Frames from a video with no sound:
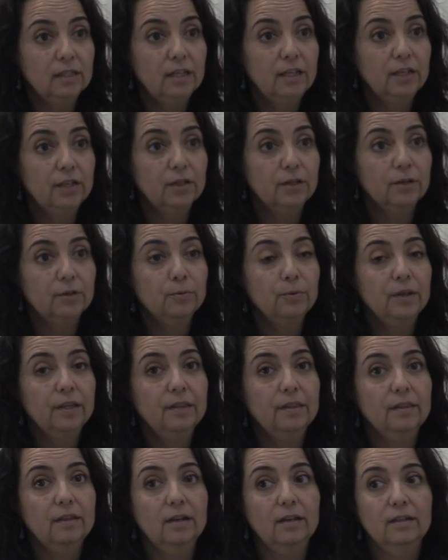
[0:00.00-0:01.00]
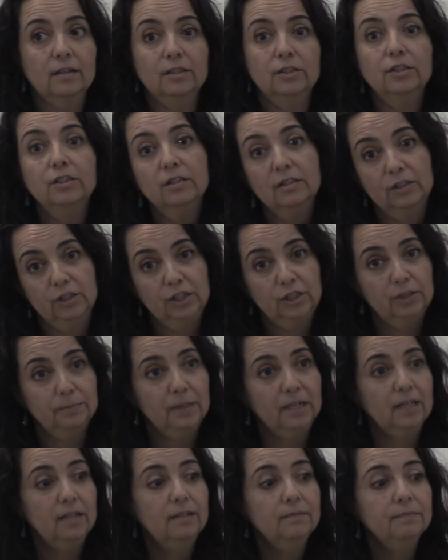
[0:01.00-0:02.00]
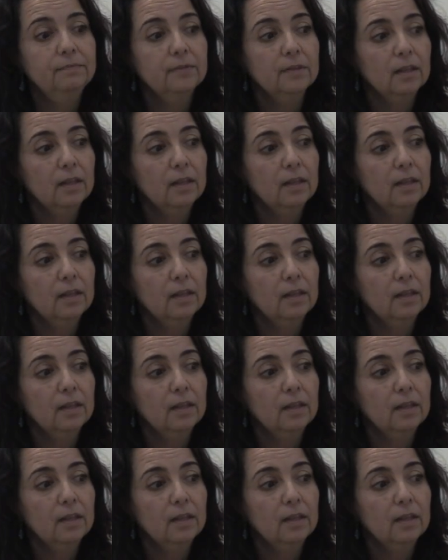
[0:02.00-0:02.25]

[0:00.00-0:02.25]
here with Cheech Marin.